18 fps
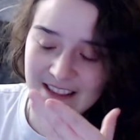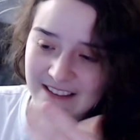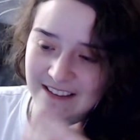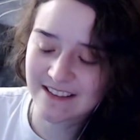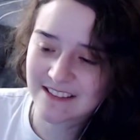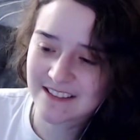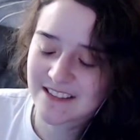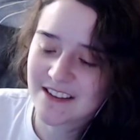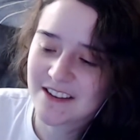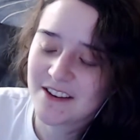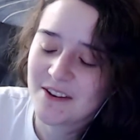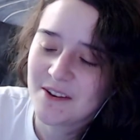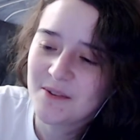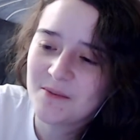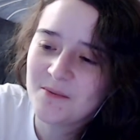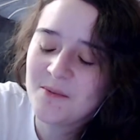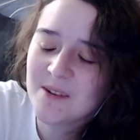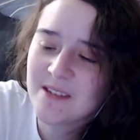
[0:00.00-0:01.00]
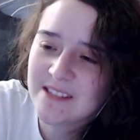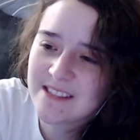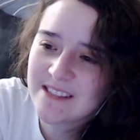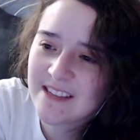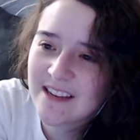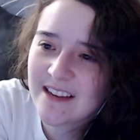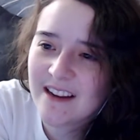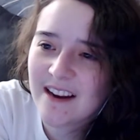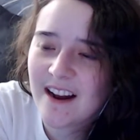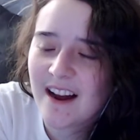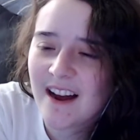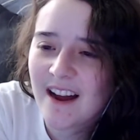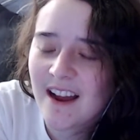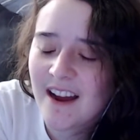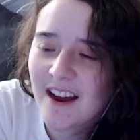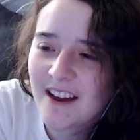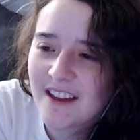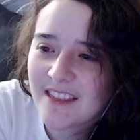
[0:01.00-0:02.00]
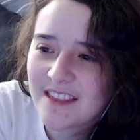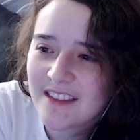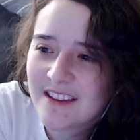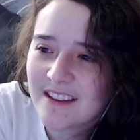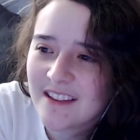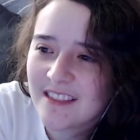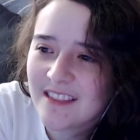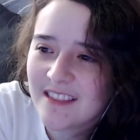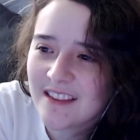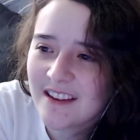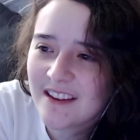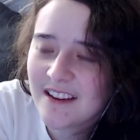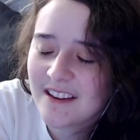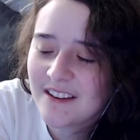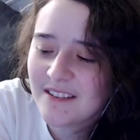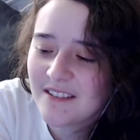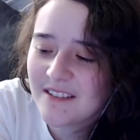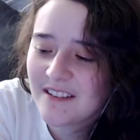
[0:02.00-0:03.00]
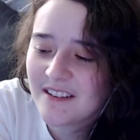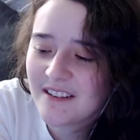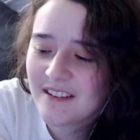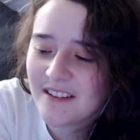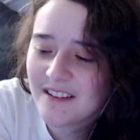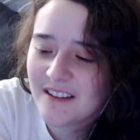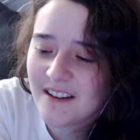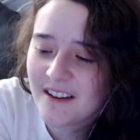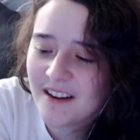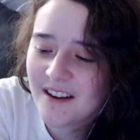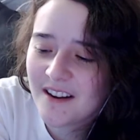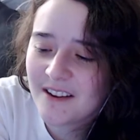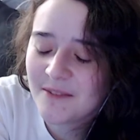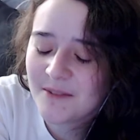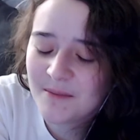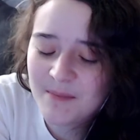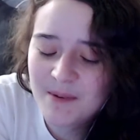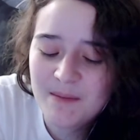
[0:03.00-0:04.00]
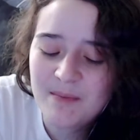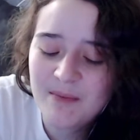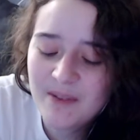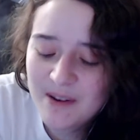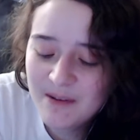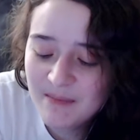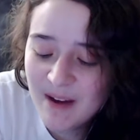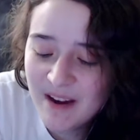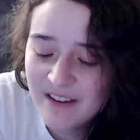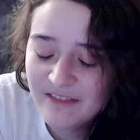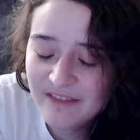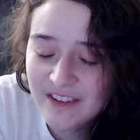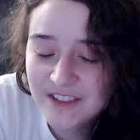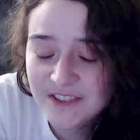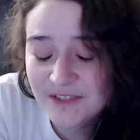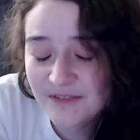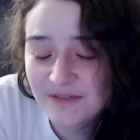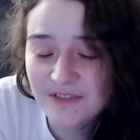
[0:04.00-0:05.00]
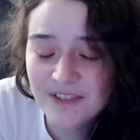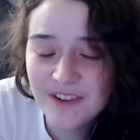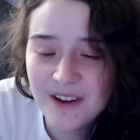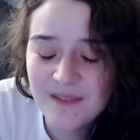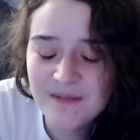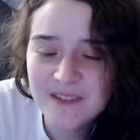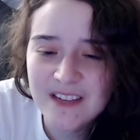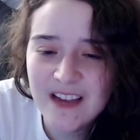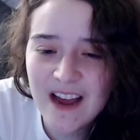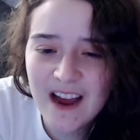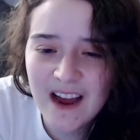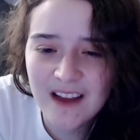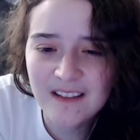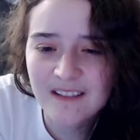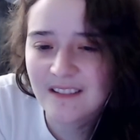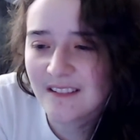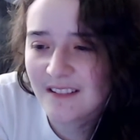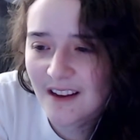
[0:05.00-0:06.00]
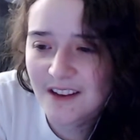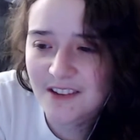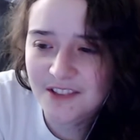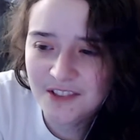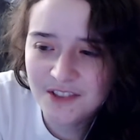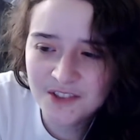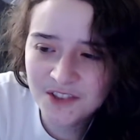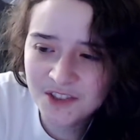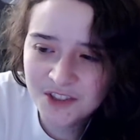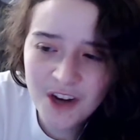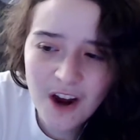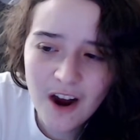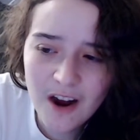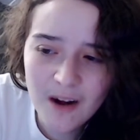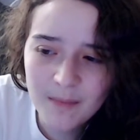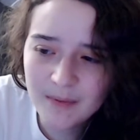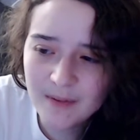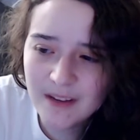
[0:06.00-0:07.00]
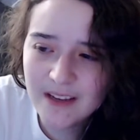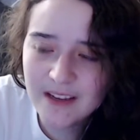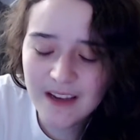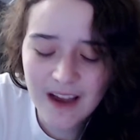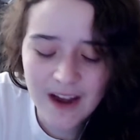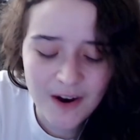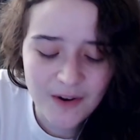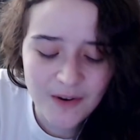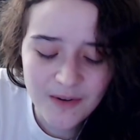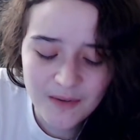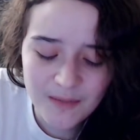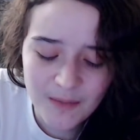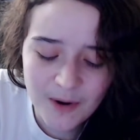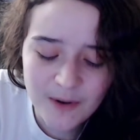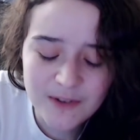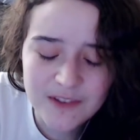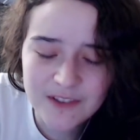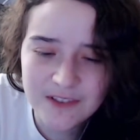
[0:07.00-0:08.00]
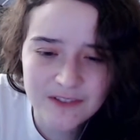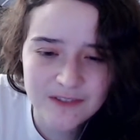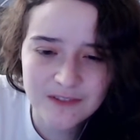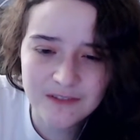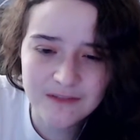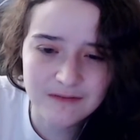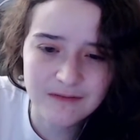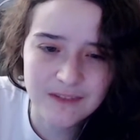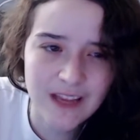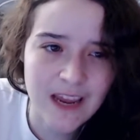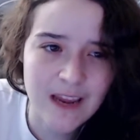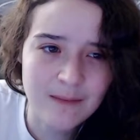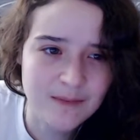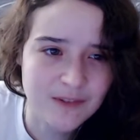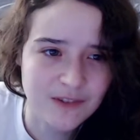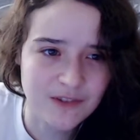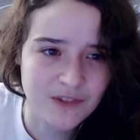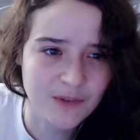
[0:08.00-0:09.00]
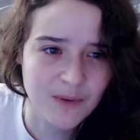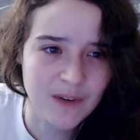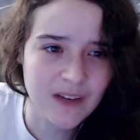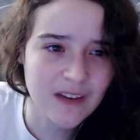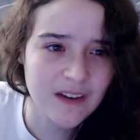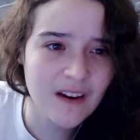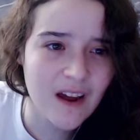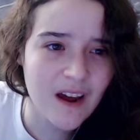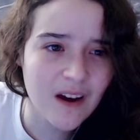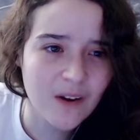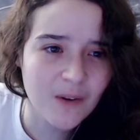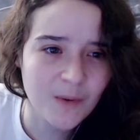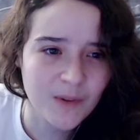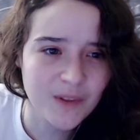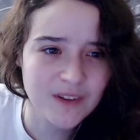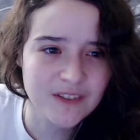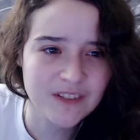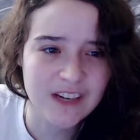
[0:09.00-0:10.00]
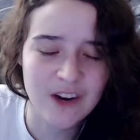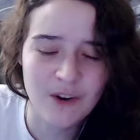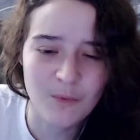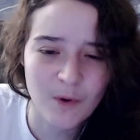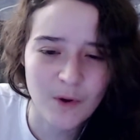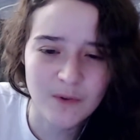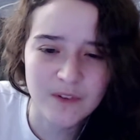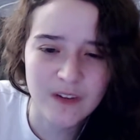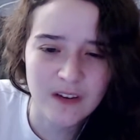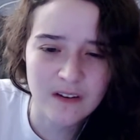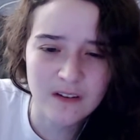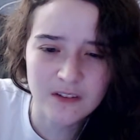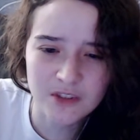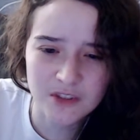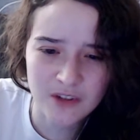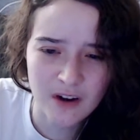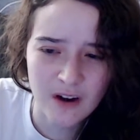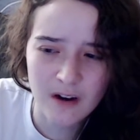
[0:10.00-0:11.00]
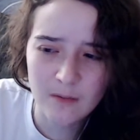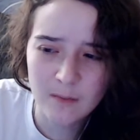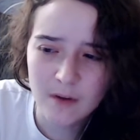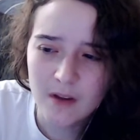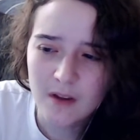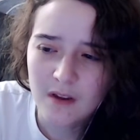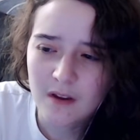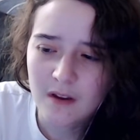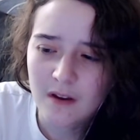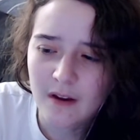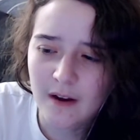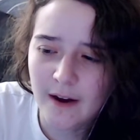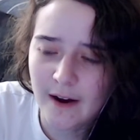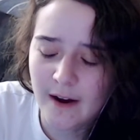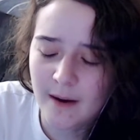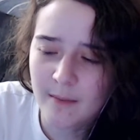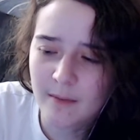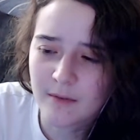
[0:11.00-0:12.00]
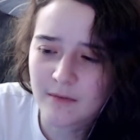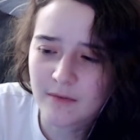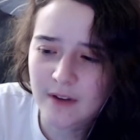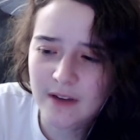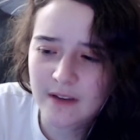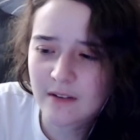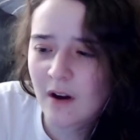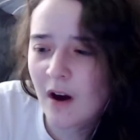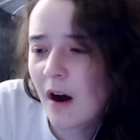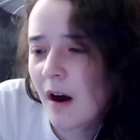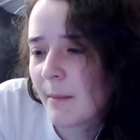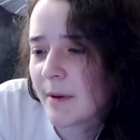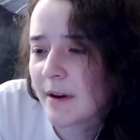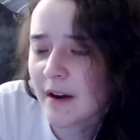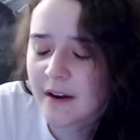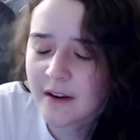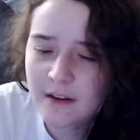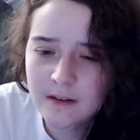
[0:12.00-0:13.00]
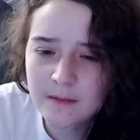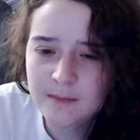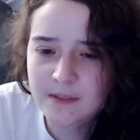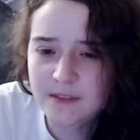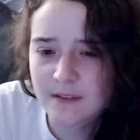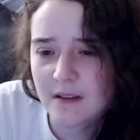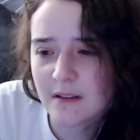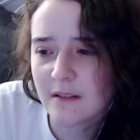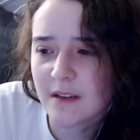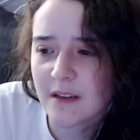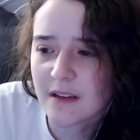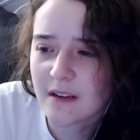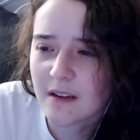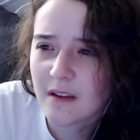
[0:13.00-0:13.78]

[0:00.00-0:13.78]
this was that I think that it would be pretty beneficial for them to add a shop, like how most games are doing it now, where there's like a rotating shop of like common items, and then like